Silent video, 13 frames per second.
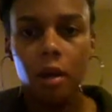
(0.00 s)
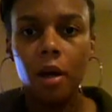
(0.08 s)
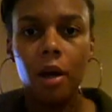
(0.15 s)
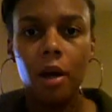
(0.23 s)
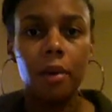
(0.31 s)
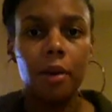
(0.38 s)

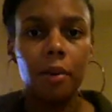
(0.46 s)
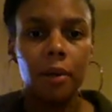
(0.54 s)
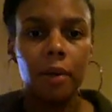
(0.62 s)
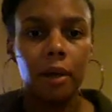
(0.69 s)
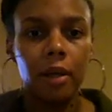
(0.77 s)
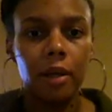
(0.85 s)
Another
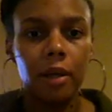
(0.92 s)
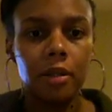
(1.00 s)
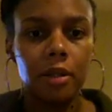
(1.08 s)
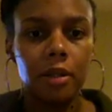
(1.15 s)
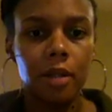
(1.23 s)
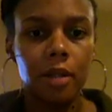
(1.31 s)
thing
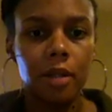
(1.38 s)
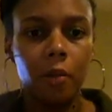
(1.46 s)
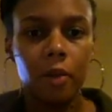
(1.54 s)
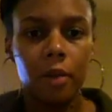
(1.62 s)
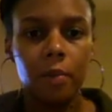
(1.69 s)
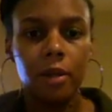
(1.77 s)
is that
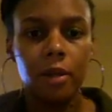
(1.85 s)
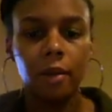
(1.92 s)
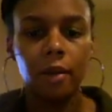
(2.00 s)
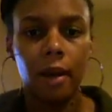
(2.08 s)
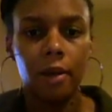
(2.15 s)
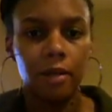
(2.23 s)
women a
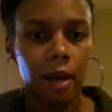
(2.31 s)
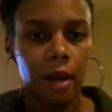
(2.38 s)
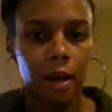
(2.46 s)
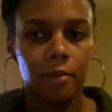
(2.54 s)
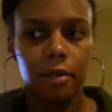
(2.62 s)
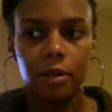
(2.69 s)
lot of
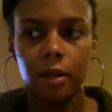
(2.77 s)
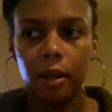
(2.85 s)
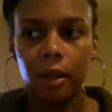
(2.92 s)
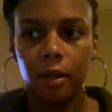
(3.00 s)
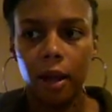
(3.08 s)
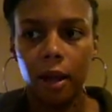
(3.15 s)
times
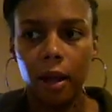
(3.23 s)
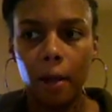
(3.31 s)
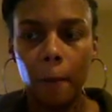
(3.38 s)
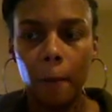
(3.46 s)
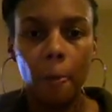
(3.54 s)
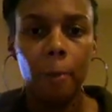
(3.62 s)
think that